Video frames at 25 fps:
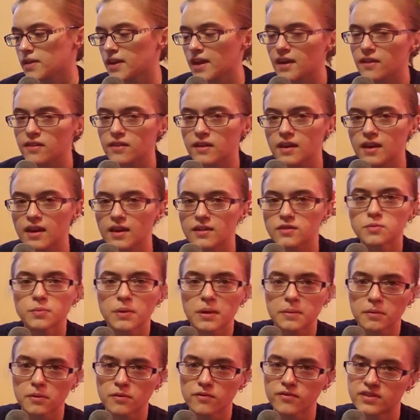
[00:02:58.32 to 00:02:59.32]
Kathy has
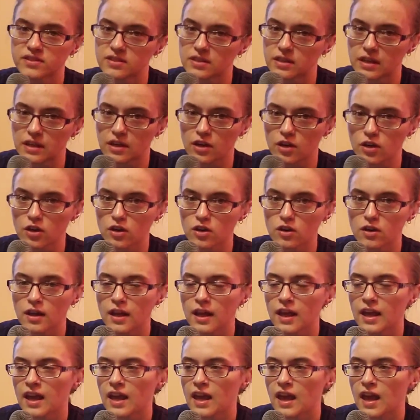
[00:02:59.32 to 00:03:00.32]
people visiting her
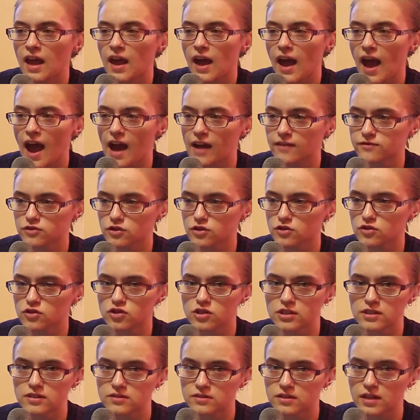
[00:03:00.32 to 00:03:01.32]
after
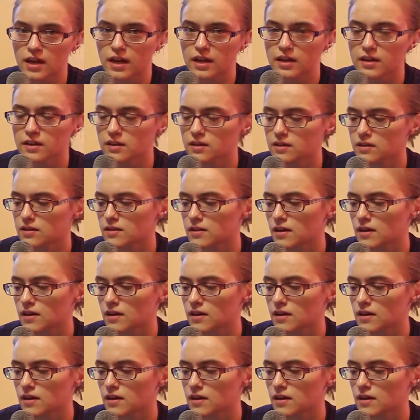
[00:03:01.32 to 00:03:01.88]
she has died.